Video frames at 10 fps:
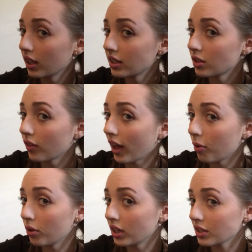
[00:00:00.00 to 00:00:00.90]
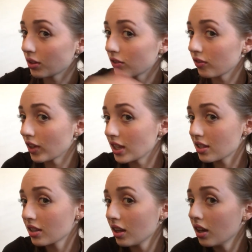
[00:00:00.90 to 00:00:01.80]
And so that one is going to
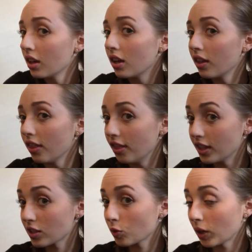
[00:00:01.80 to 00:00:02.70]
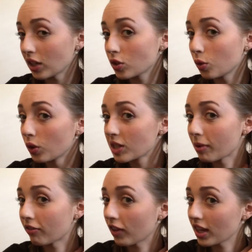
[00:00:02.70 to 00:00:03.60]
face this way towards
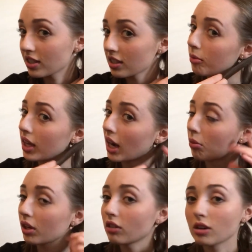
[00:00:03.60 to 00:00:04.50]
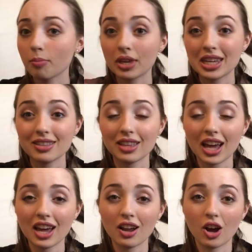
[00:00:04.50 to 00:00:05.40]
my face. And I'm gonna repeat
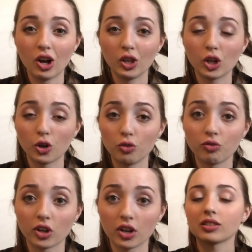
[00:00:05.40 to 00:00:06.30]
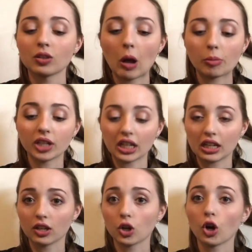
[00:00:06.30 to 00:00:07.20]
that all over. So I'm
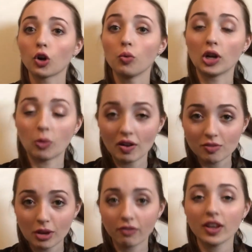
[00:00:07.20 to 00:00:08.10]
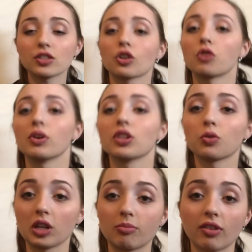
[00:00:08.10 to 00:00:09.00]
gonna curl one away from my face, curl one
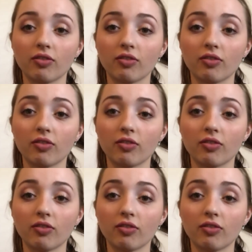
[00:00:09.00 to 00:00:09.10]
towards my